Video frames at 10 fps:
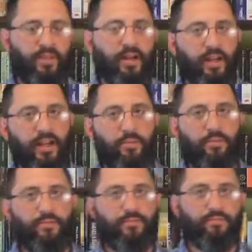Not going to
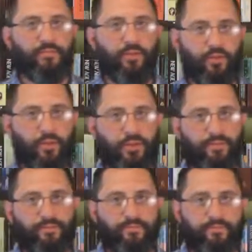happen, and you know it.
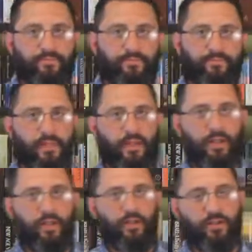
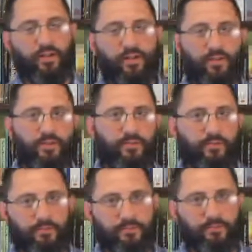Drunkenness.
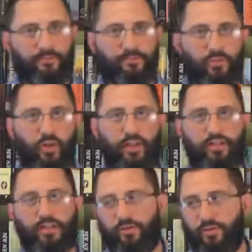Well, I
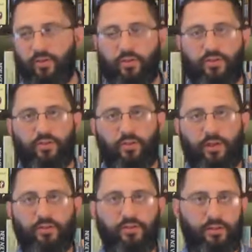like to get drunk once in a
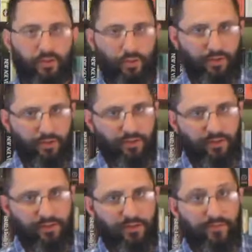while. Where's it going to
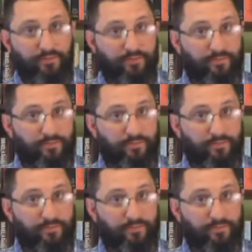lead you?